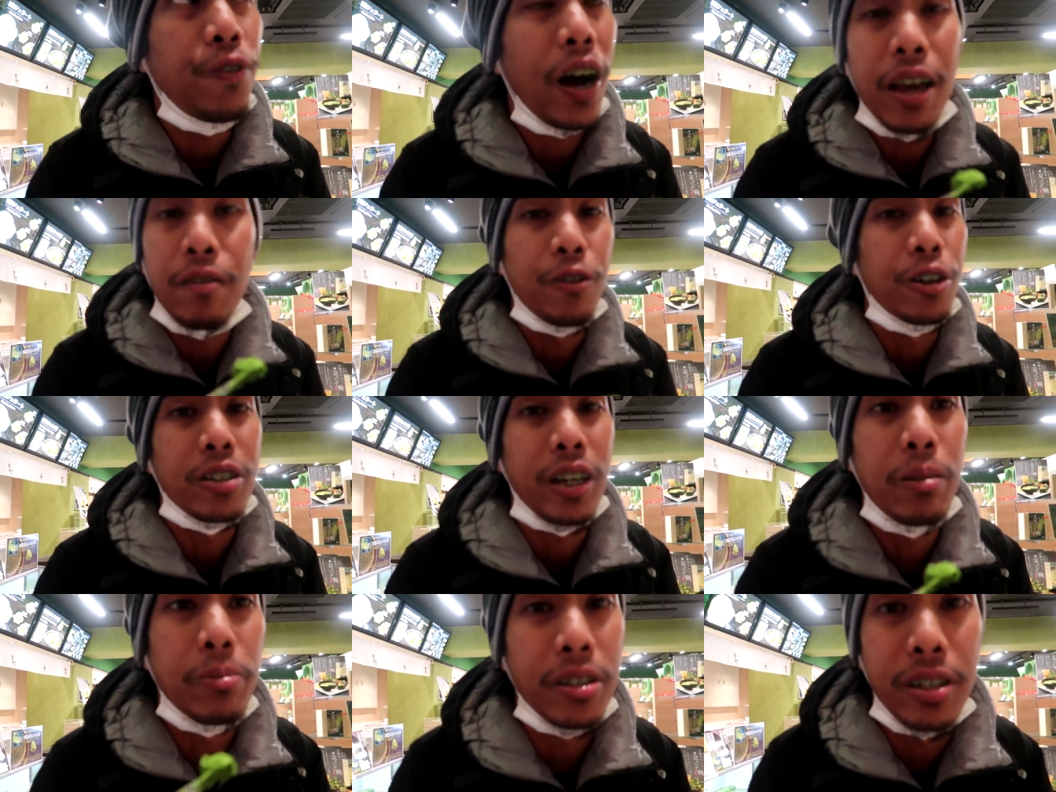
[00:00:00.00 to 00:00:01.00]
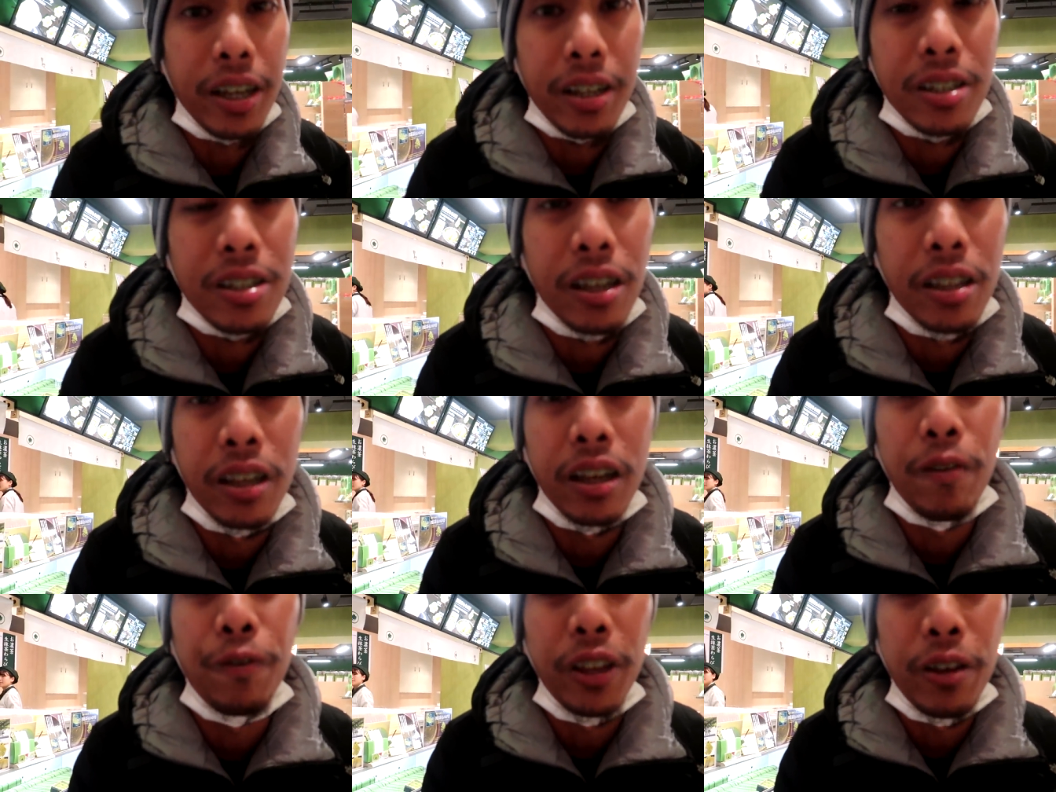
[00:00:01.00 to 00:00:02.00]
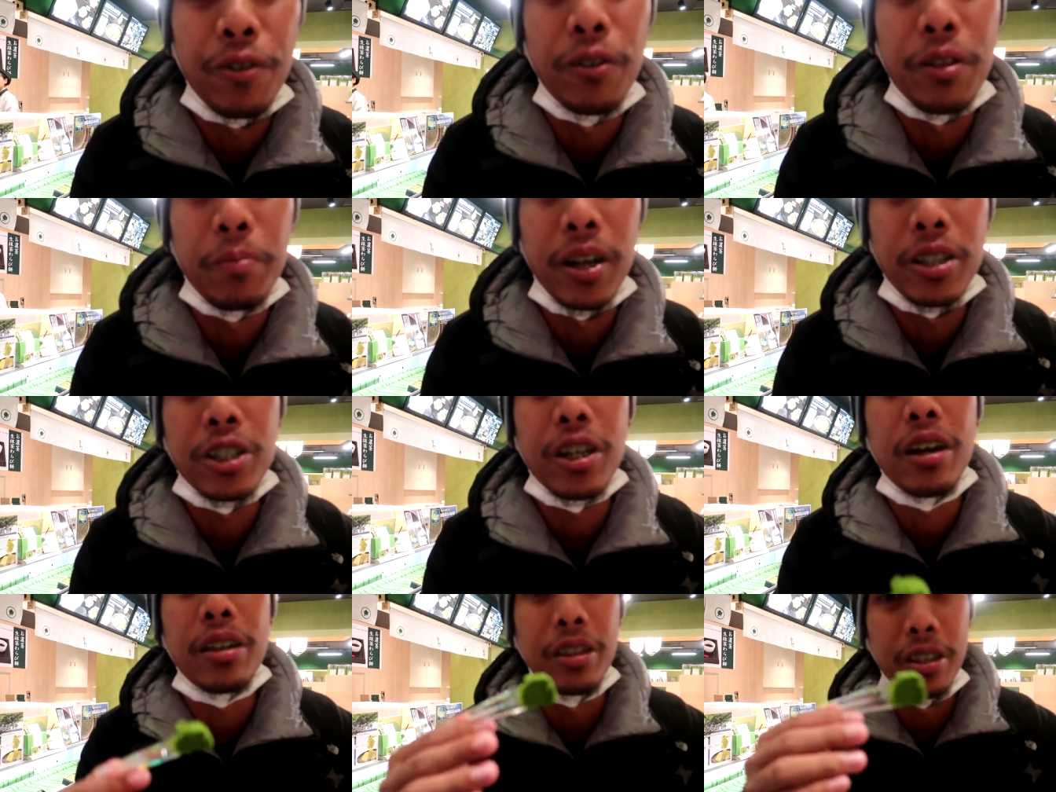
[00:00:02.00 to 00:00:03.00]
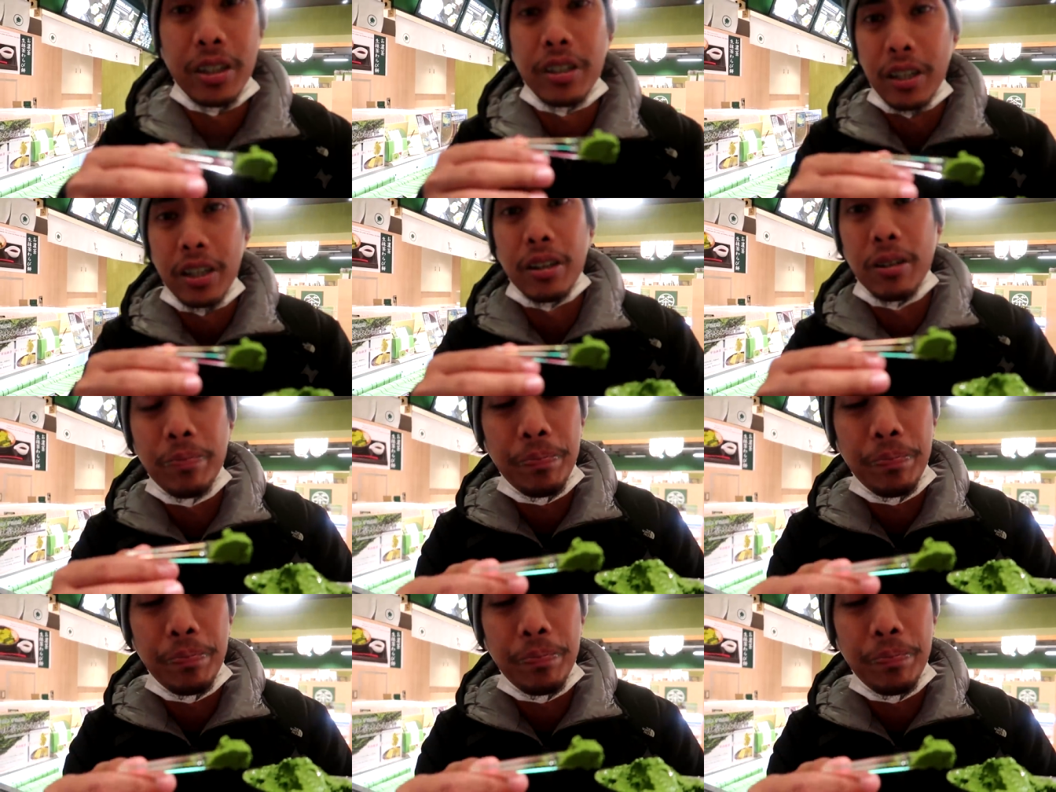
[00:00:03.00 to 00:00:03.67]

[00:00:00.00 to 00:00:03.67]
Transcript: five or times six the flavor of the matcha. This is it.